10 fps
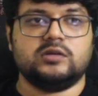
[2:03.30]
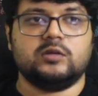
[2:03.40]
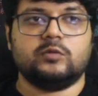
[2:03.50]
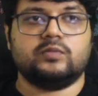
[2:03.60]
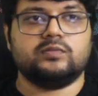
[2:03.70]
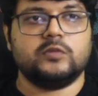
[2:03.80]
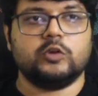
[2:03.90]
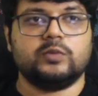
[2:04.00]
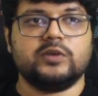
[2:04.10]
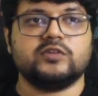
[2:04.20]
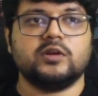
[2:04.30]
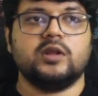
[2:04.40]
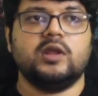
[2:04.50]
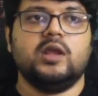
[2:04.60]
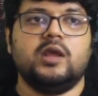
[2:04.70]
uh, you know, paste it.
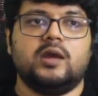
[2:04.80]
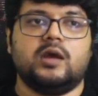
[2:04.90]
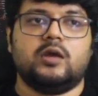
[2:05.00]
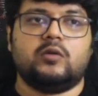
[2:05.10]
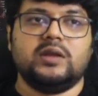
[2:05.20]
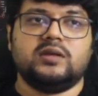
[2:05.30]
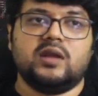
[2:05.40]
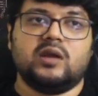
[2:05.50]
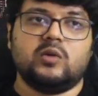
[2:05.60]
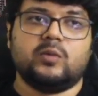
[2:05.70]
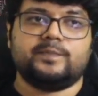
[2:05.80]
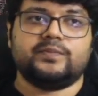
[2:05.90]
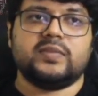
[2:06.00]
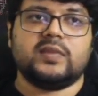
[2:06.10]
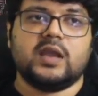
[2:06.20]
Uh, right now,
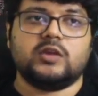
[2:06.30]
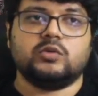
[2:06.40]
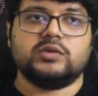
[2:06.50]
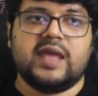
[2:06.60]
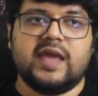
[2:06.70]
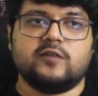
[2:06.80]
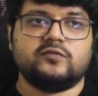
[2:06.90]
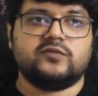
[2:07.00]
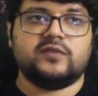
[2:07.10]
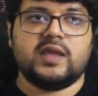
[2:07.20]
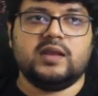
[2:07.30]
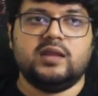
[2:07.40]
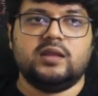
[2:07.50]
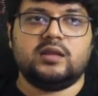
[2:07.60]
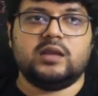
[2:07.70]
I don't have
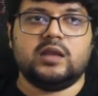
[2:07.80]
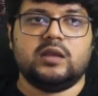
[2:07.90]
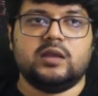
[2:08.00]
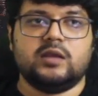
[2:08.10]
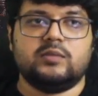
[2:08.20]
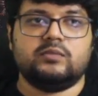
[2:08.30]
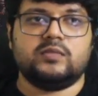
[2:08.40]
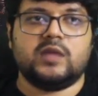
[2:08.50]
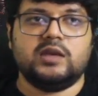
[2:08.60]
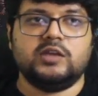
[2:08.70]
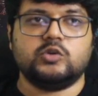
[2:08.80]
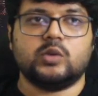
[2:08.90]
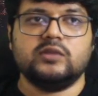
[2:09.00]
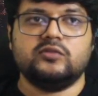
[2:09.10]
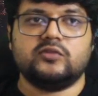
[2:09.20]
any any
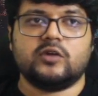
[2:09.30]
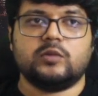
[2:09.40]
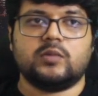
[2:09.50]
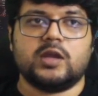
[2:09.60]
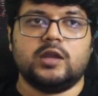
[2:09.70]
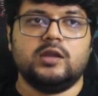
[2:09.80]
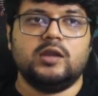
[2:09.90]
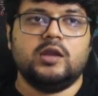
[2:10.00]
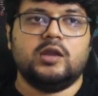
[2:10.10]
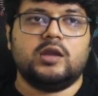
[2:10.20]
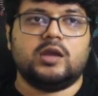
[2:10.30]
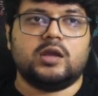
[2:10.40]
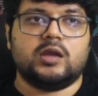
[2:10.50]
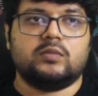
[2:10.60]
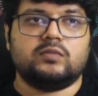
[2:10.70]
tokens on my,
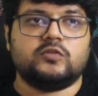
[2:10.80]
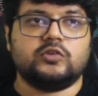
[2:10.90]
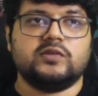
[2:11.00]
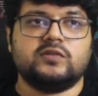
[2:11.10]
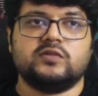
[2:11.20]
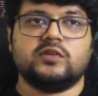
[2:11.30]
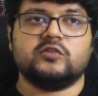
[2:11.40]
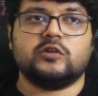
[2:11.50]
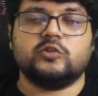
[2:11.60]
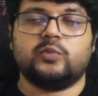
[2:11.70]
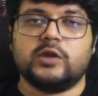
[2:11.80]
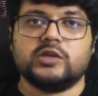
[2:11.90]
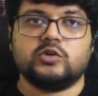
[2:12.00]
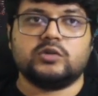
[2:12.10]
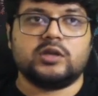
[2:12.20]
um, so this is, this is also pointed
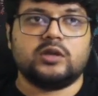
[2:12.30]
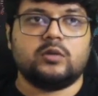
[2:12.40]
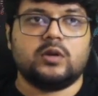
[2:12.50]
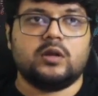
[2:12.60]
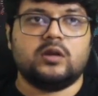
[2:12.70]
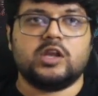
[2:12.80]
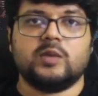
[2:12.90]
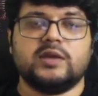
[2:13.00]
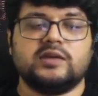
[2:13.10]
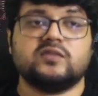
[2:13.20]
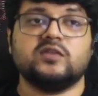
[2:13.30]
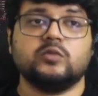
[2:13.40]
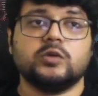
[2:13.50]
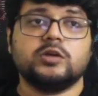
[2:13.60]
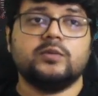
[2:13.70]
to the Rinkeby test
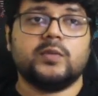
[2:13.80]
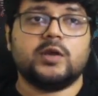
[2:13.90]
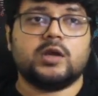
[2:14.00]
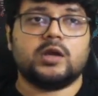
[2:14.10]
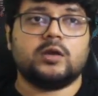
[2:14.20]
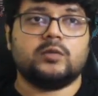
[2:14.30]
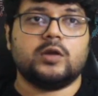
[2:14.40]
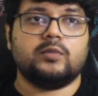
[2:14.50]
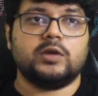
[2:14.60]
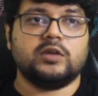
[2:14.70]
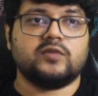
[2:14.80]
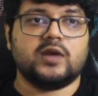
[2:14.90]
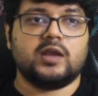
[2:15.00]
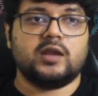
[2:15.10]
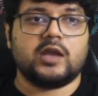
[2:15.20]
network. Um, but if
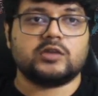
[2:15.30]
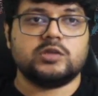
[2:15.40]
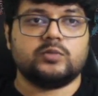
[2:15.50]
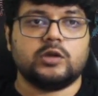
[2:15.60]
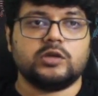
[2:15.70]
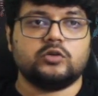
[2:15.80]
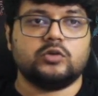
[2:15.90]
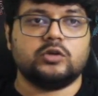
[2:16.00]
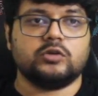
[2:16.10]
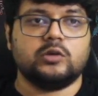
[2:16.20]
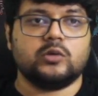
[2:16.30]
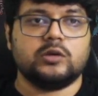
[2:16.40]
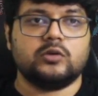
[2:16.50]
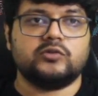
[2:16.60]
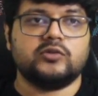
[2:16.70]
I actually point it to, you know, the local
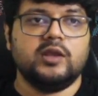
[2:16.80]
host,